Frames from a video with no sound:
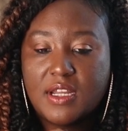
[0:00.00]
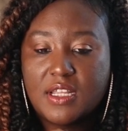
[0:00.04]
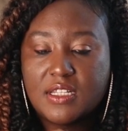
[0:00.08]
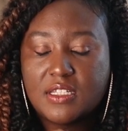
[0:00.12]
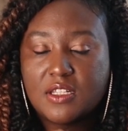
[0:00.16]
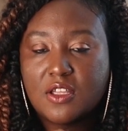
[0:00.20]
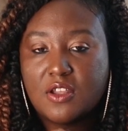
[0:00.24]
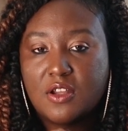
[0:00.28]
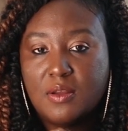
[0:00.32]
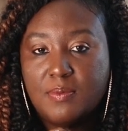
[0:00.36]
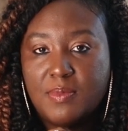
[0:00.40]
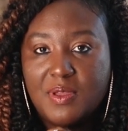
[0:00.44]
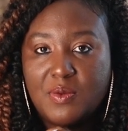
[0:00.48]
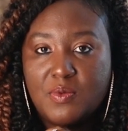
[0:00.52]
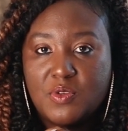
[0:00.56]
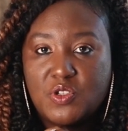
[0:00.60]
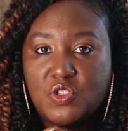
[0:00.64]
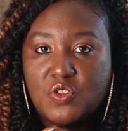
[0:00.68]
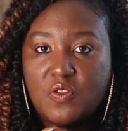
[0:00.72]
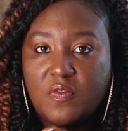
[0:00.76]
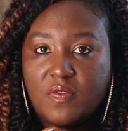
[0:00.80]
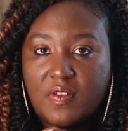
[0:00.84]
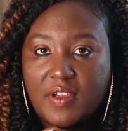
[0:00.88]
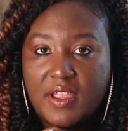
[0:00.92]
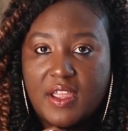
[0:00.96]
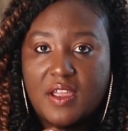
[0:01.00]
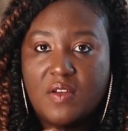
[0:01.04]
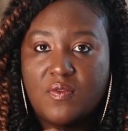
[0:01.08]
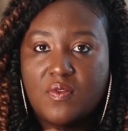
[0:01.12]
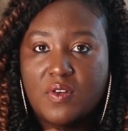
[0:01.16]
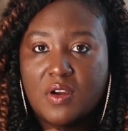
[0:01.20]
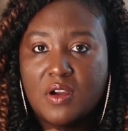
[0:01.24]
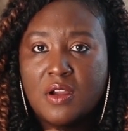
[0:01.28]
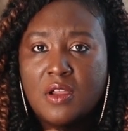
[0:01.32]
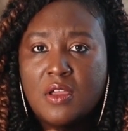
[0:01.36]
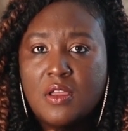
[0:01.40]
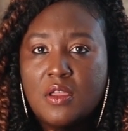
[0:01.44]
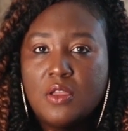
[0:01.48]
that's going to be with you
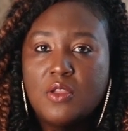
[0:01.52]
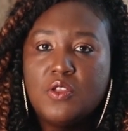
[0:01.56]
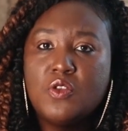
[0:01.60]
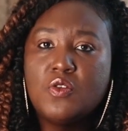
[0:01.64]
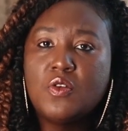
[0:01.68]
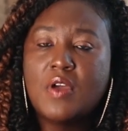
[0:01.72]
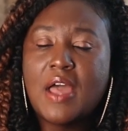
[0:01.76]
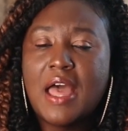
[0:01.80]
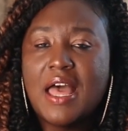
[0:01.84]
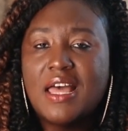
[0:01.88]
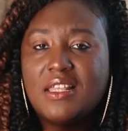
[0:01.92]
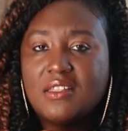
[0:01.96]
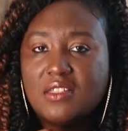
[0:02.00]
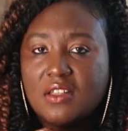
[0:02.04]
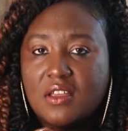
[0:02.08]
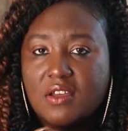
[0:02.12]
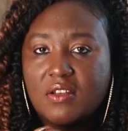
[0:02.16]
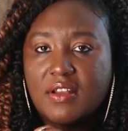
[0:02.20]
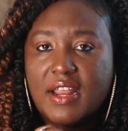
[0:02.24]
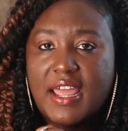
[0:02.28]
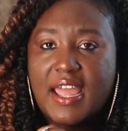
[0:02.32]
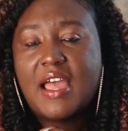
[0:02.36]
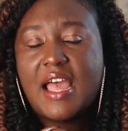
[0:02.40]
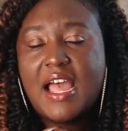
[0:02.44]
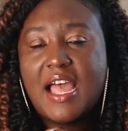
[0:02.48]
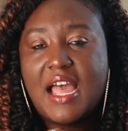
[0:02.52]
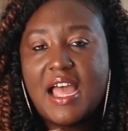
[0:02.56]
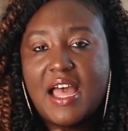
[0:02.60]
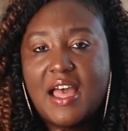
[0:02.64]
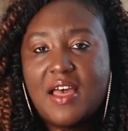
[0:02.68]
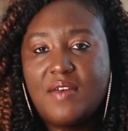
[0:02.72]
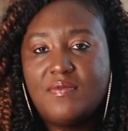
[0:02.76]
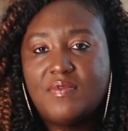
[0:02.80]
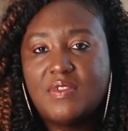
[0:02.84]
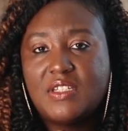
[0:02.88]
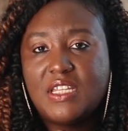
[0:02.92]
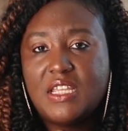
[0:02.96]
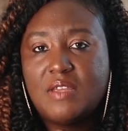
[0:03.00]
forever, you guys are going to
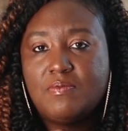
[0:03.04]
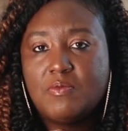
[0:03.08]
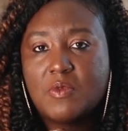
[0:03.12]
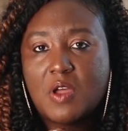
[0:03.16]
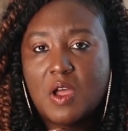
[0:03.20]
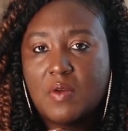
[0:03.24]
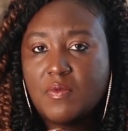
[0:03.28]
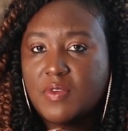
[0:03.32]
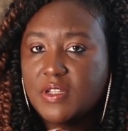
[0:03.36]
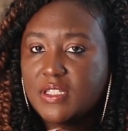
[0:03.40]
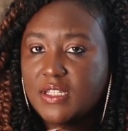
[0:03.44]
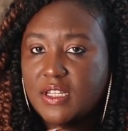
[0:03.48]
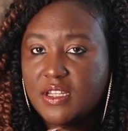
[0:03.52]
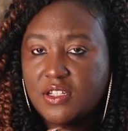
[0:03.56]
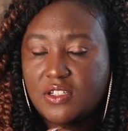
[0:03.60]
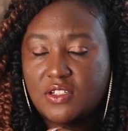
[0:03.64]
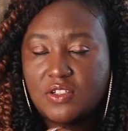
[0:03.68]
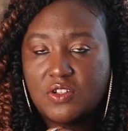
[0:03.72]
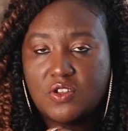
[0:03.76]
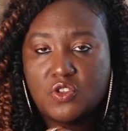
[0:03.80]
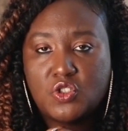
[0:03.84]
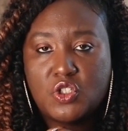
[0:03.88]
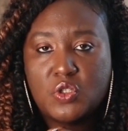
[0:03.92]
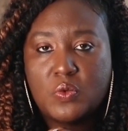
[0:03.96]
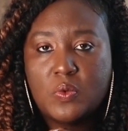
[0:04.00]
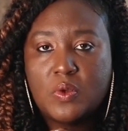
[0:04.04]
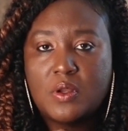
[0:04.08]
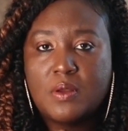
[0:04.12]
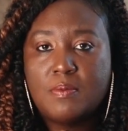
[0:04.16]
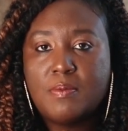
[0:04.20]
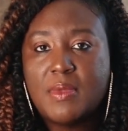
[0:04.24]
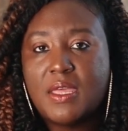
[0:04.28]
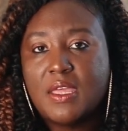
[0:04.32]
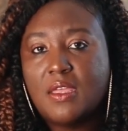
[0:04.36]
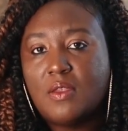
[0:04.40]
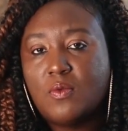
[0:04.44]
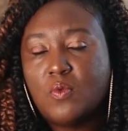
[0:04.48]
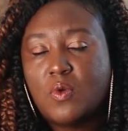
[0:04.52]
have deep conversation. Don't you want a
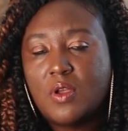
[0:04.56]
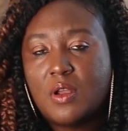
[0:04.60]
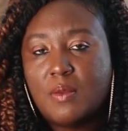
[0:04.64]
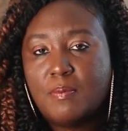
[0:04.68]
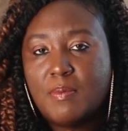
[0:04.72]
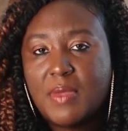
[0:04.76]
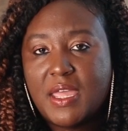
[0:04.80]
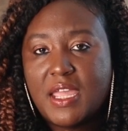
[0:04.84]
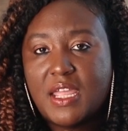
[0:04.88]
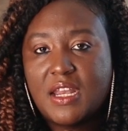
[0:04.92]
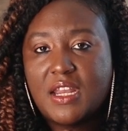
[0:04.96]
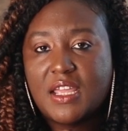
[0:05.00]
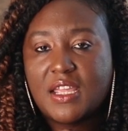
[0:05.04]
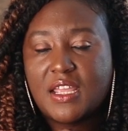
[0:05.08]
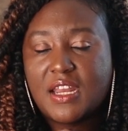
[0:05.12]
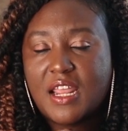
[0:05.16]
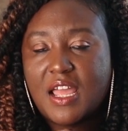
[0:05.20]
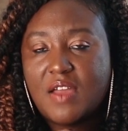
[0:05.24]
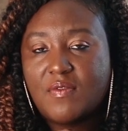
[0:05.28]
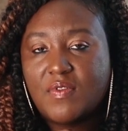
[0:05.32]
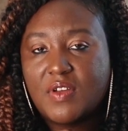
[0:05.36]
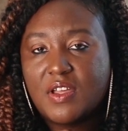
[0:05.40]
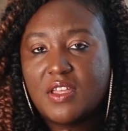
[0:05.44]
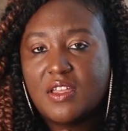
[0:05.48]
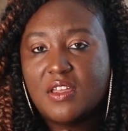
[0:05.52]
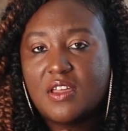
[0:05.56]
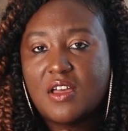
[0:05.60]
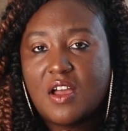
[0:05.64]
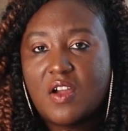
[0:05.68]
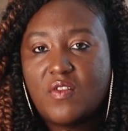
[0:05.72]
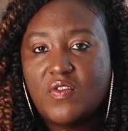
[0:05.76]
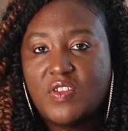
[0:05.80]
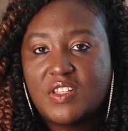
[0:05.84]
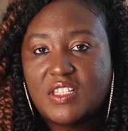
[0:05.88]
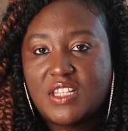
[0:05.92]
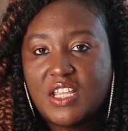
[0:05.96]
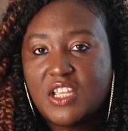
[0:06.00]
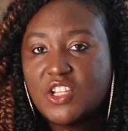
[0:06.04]
man that can have a good
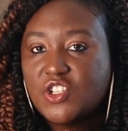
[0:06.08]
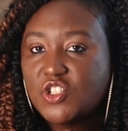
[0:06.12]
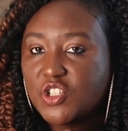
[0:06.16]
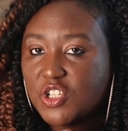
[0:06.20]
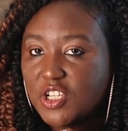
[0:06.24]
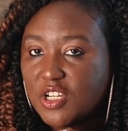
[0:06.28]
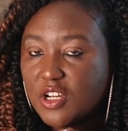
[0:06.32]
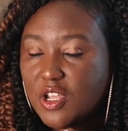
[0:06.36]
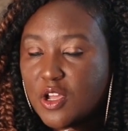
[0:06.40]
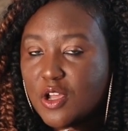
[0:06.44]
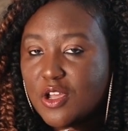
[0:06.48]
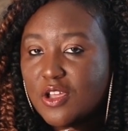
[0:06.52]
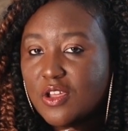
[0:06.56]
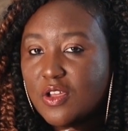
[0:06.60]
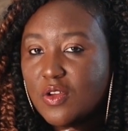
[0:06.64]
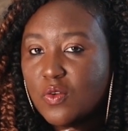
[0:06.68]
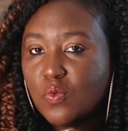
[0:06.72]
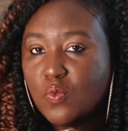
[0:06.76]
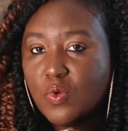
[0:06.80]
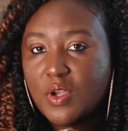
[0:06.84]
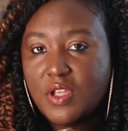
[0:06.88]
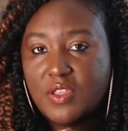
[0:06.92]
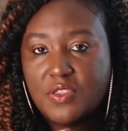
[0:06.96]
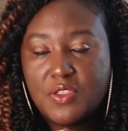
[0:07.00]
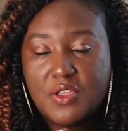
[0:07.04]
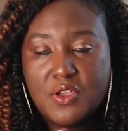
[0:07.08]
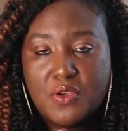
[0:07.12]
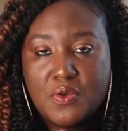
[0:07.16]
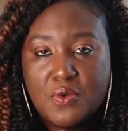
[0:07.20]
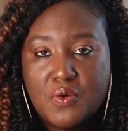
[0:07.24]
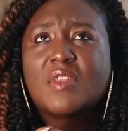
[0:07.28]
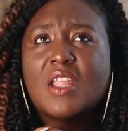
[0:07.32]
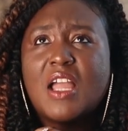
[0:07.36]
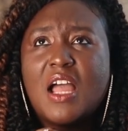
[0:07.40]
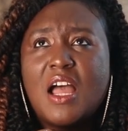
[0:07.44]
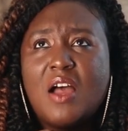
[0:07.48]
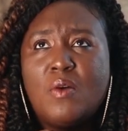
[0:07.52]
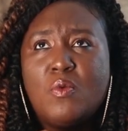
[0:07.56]
conversation with you?
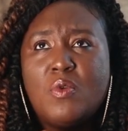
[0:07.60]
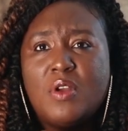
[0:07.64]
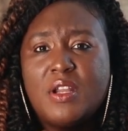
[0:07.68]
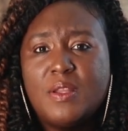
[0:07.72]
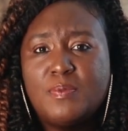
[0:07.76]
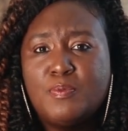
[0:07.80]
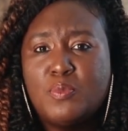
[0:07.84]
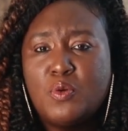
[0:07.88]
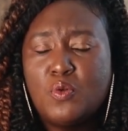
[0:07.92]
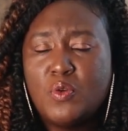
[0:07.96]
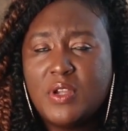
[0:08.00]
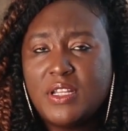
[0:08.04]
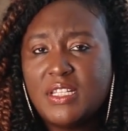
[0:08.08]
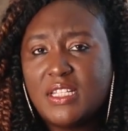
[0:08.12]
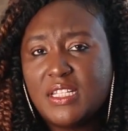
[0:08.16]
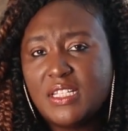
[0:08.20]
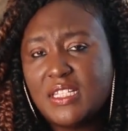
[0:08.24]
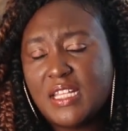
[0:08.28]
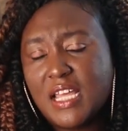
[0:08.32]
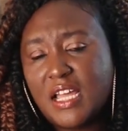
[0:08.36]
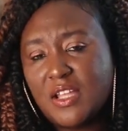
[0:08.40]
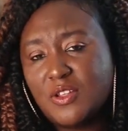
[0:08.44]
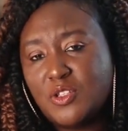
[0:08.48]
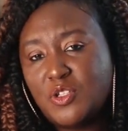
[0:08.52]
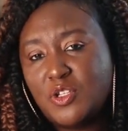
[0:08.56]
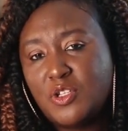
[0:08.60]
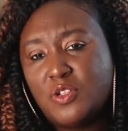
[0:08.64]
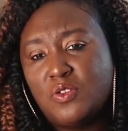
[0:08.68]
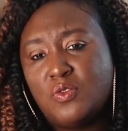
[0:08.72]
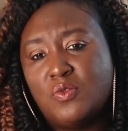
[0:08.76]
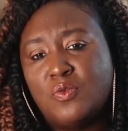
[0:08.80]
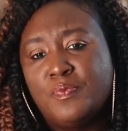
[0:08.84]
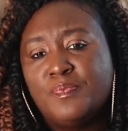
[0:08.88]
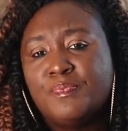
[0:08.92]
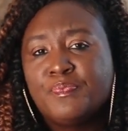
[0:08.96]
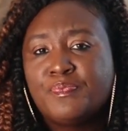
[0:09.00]
I want to point this out too.